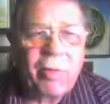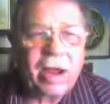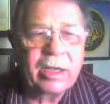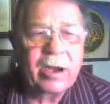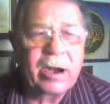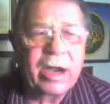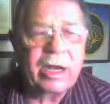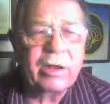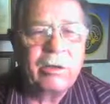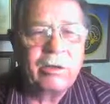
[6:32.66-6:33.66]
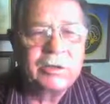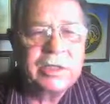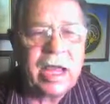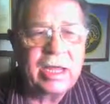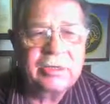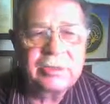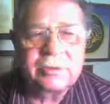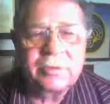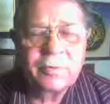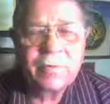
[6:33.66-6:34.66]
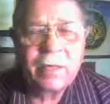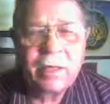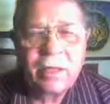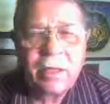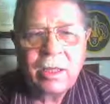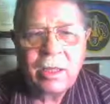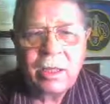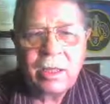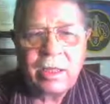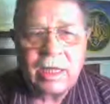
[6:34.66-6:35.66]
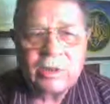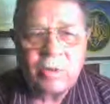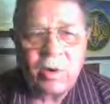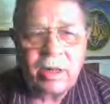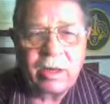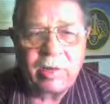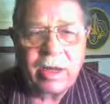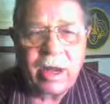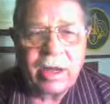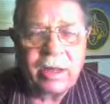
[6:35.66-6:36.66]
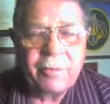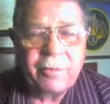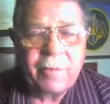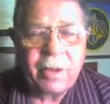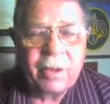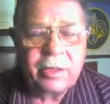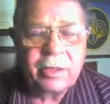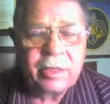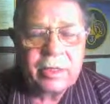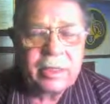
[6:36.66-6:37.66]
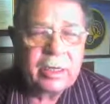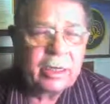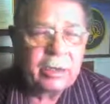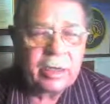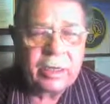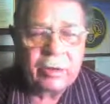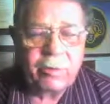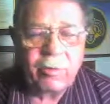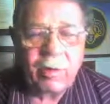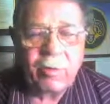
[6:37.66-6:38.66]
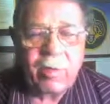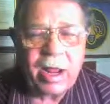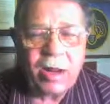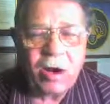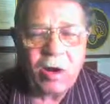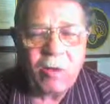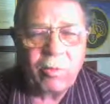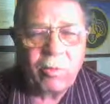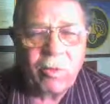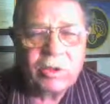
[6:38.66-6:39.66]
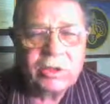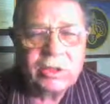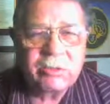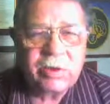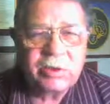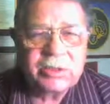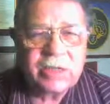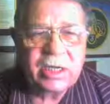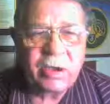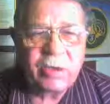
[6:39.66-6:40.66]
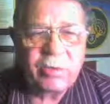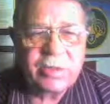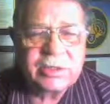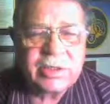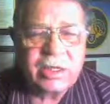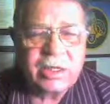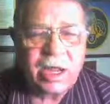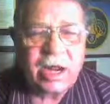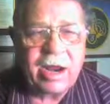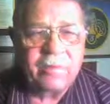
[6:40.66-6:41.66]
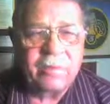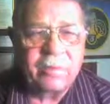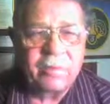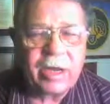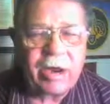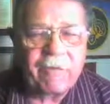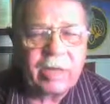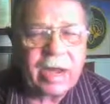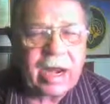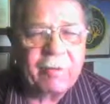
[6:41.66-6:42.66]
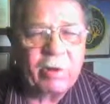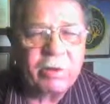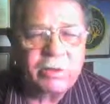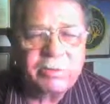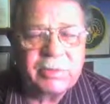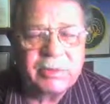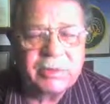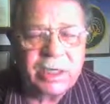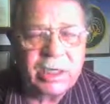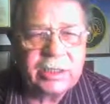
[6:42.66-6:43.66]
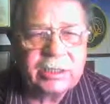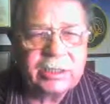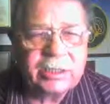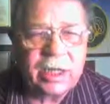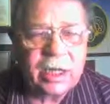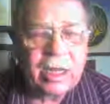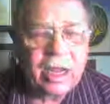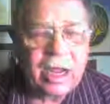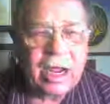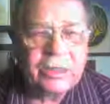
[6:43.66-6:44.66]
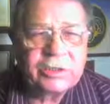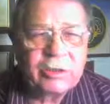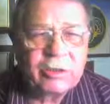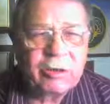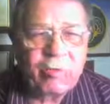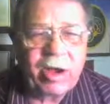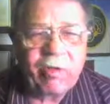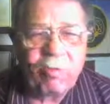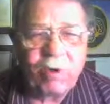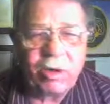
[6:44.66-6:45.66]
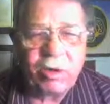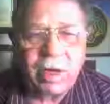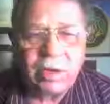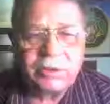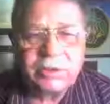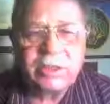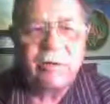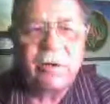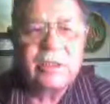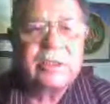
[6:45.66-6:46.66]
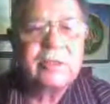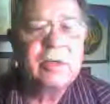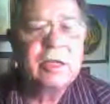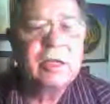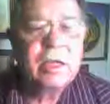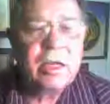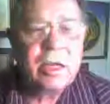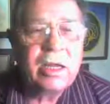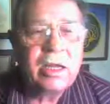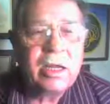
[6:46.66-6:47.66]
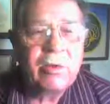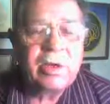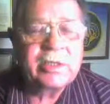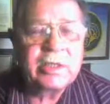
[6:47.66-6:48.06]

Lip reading: And we went on back to our aunt and uncle's house. And next morning, we got up and went on back home. Of course, we were sick all the rest of that day after the hamburgers and milkshakes. And I sure didn't ever want to hear about no cigarettes